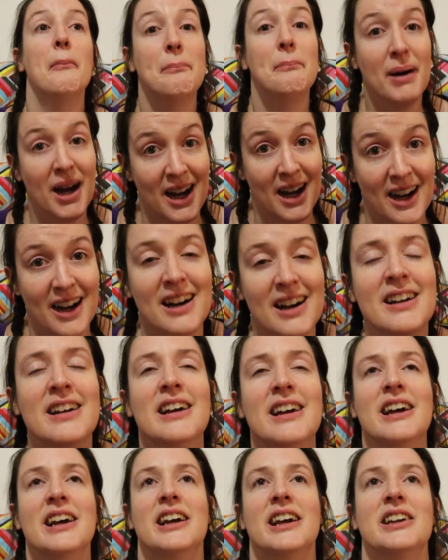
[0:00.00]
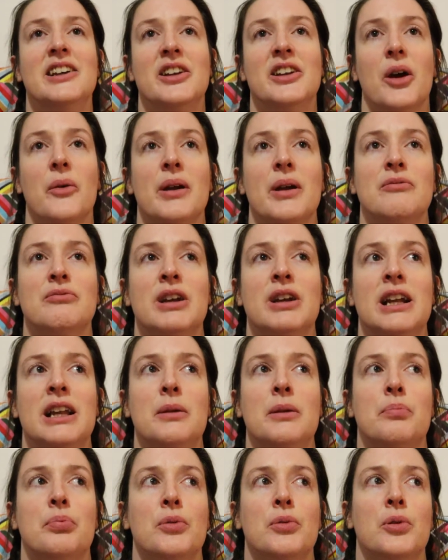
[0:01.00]
But, you know, it
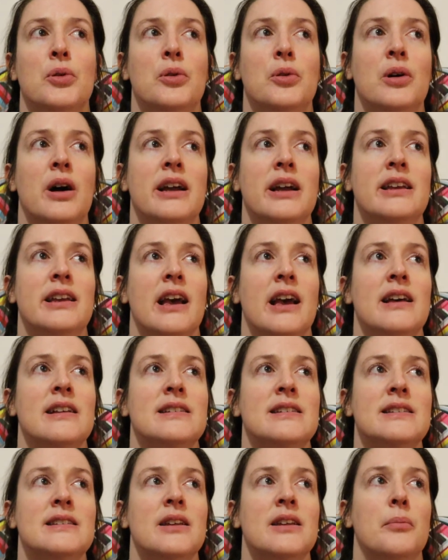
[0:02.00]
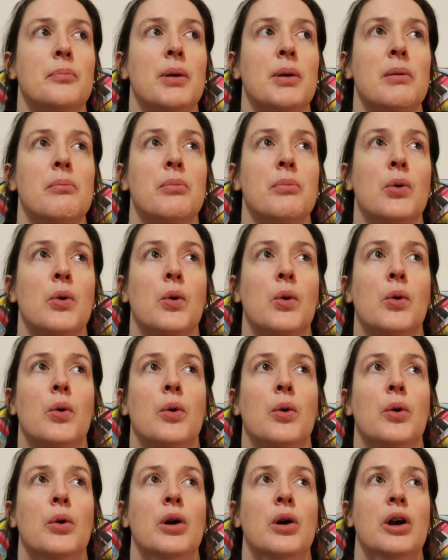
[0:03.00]
really brought, I guess, a bit
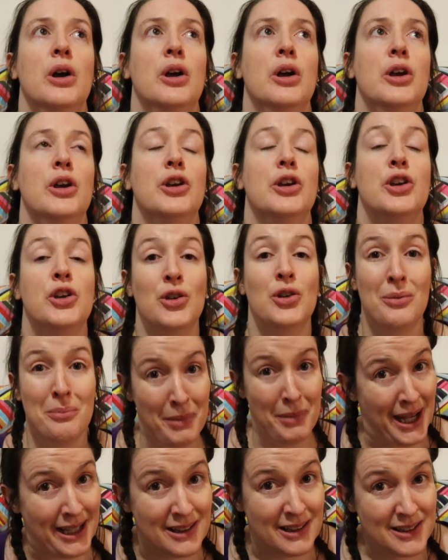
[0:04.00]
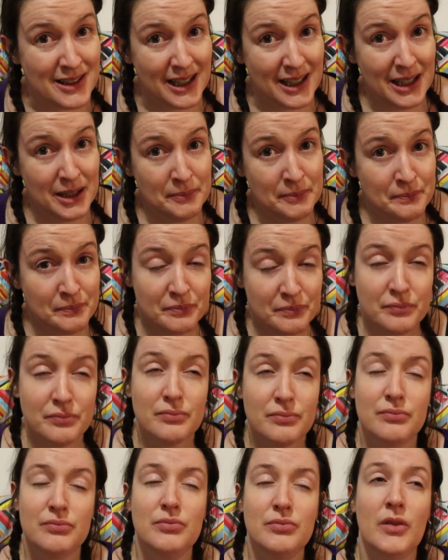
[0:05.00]
more humanity
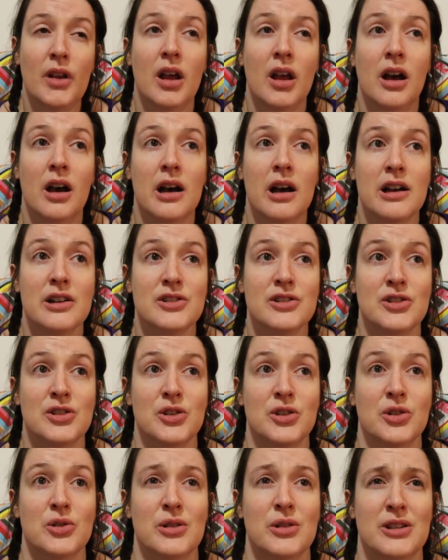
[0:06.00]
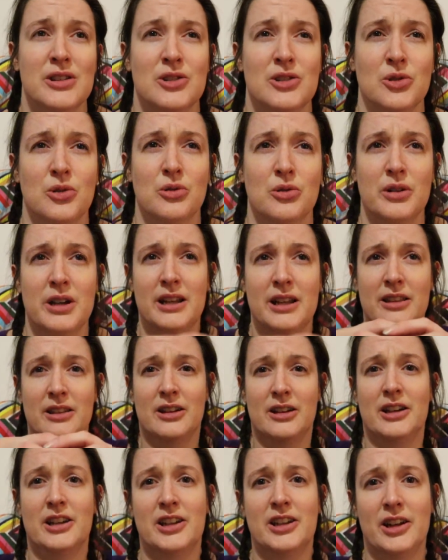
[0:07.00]
to a story
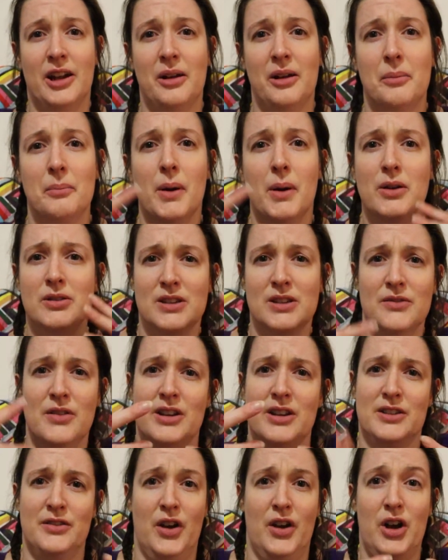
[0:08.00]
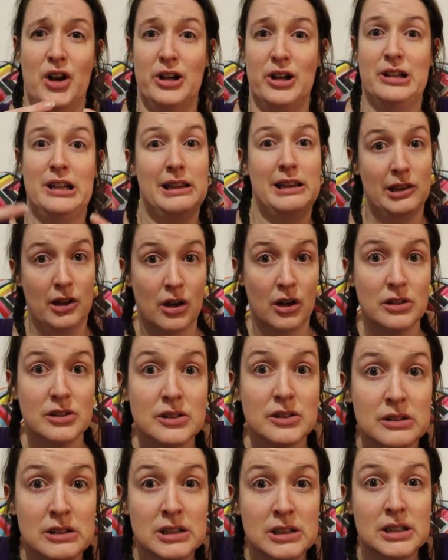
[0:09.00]
that, you know, most of us have heard a
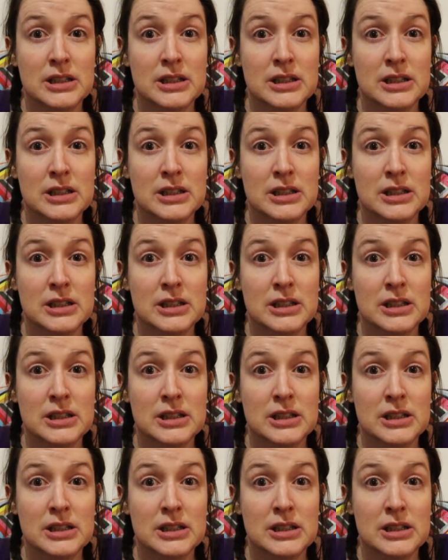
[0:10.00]
lot.